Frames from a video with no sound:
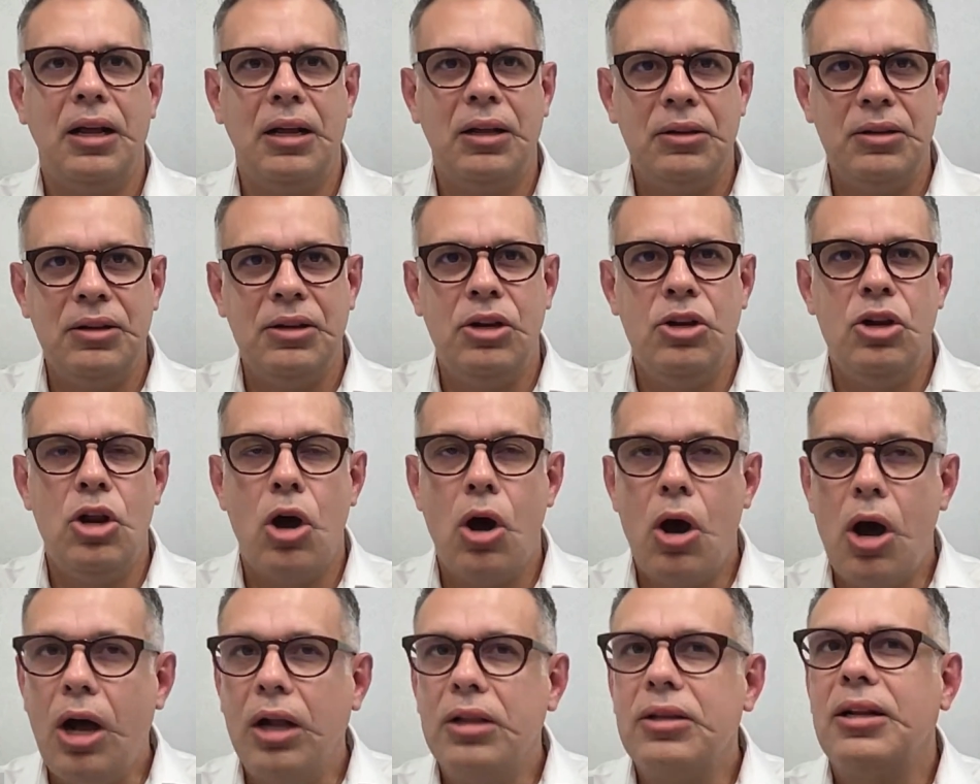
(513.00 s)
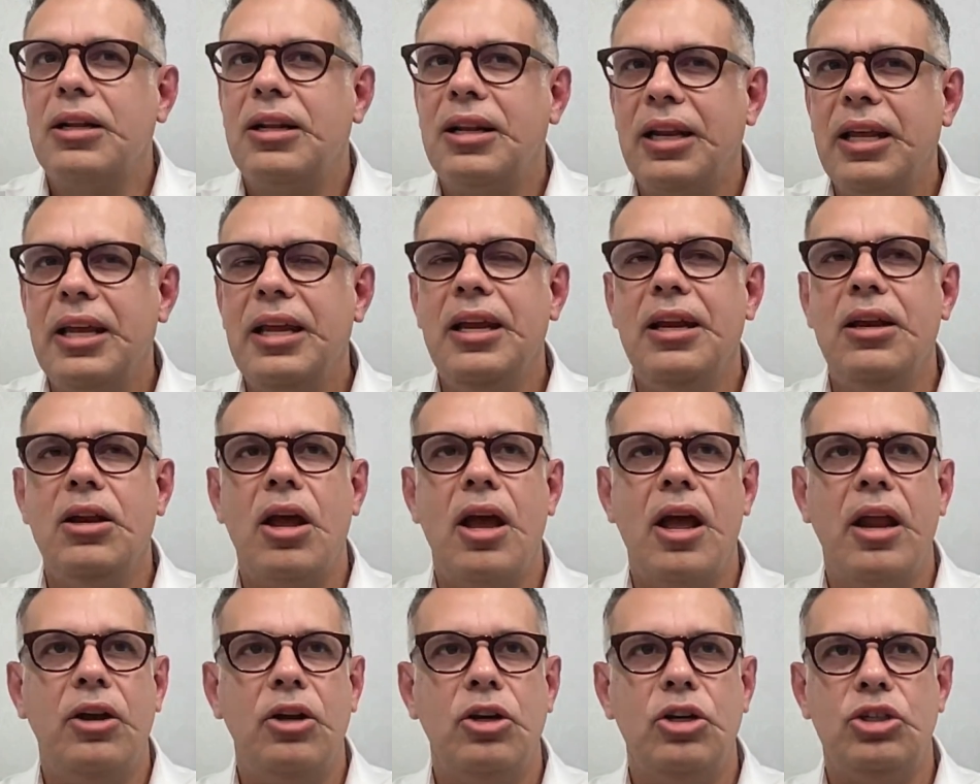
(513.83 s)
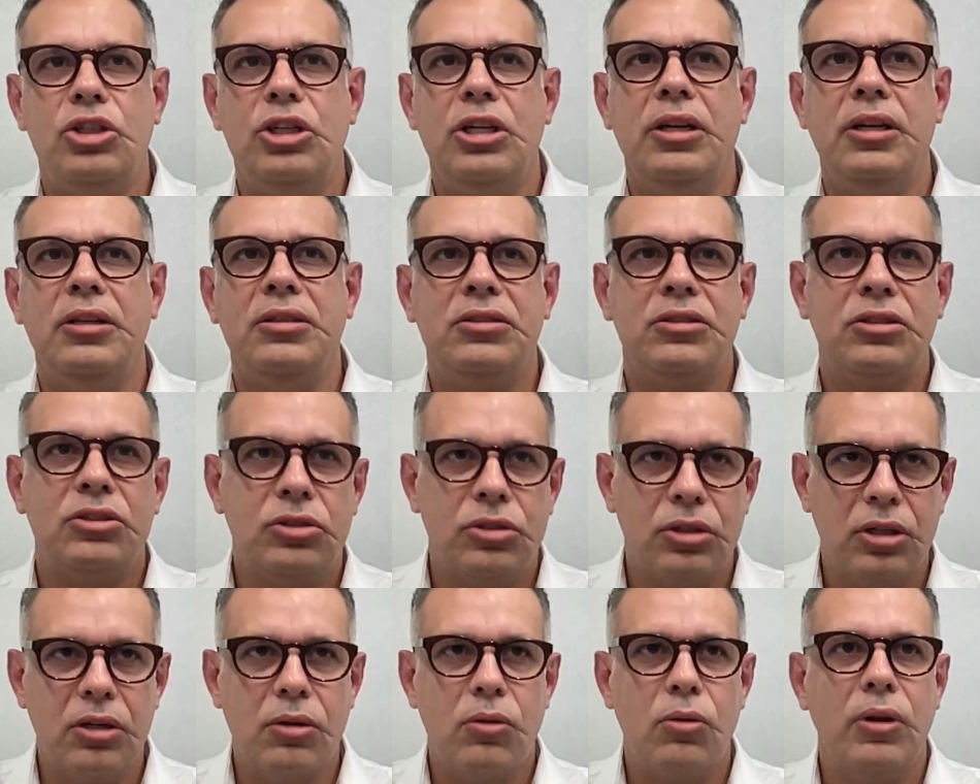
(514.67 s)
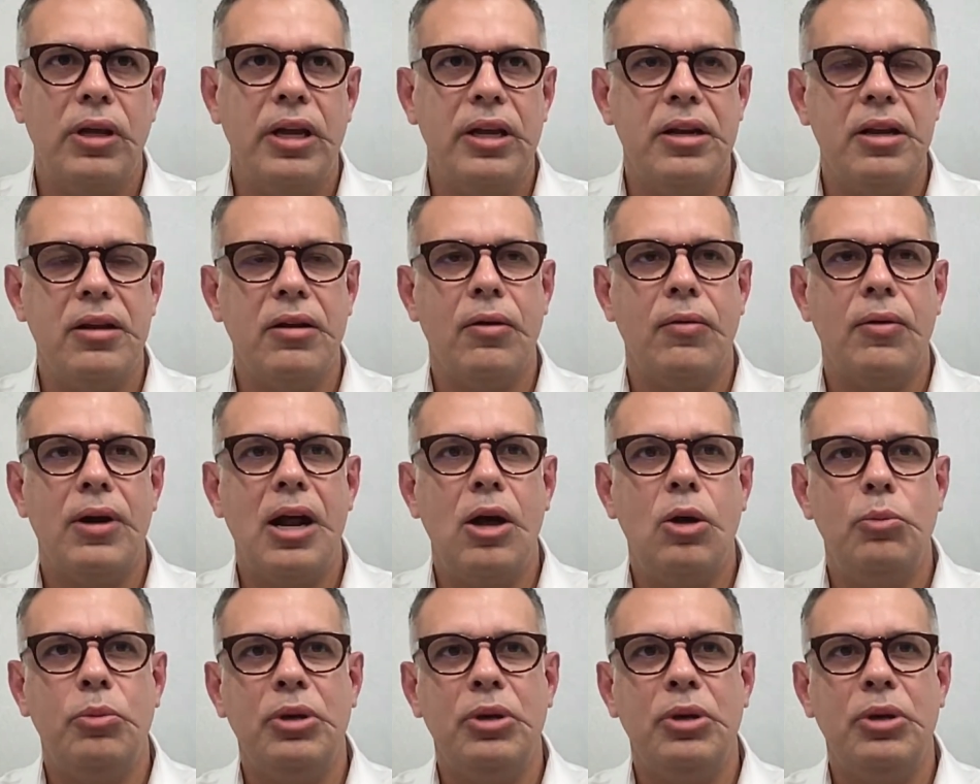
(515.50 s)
not clean energy circulating around,